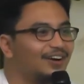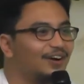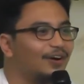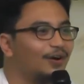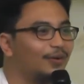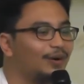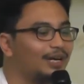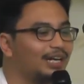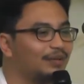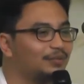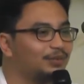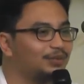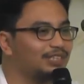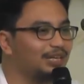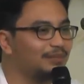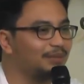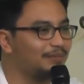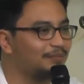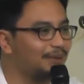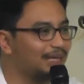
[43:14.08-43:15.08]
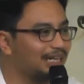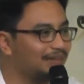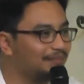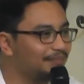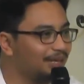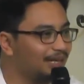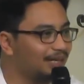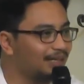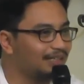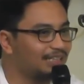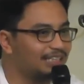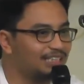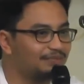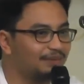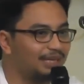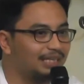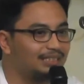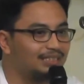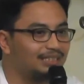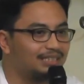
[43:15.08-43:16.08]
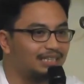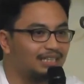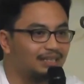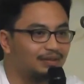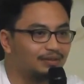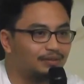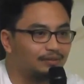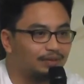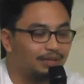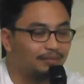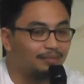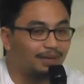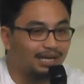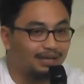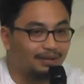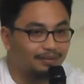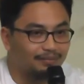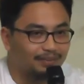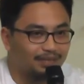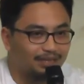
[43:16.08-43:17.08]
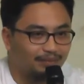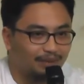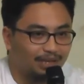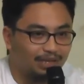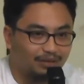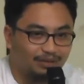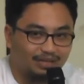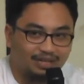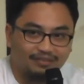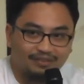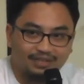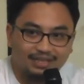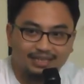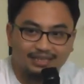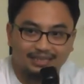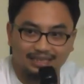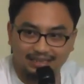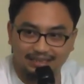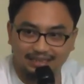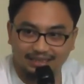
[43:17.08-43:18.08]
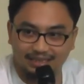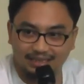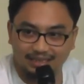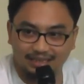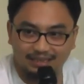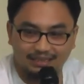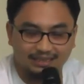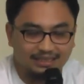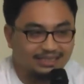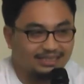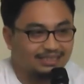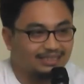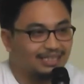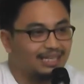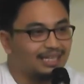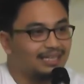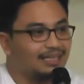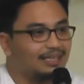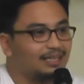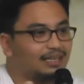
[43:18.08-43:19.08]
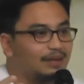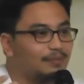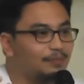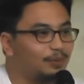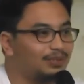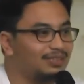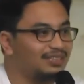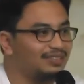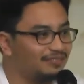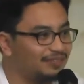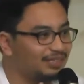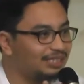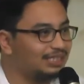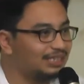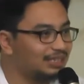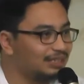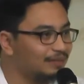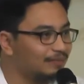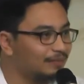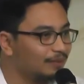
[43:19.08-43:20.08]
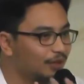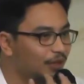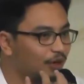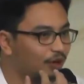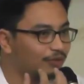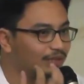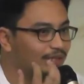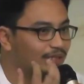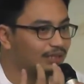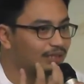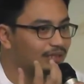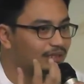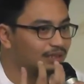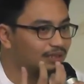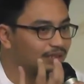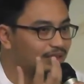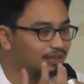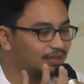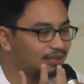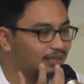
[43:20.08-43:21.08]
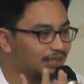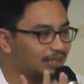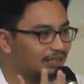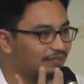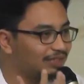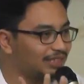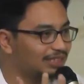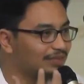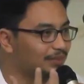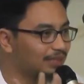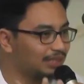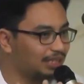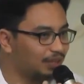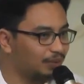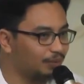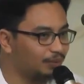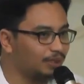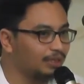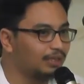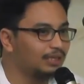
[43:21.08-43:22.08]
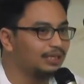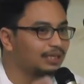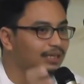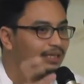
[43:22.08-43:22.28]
Or when Abdul Samad Palembang is mentioned in the biographical dictionaries, this is another important feature of the invisible network.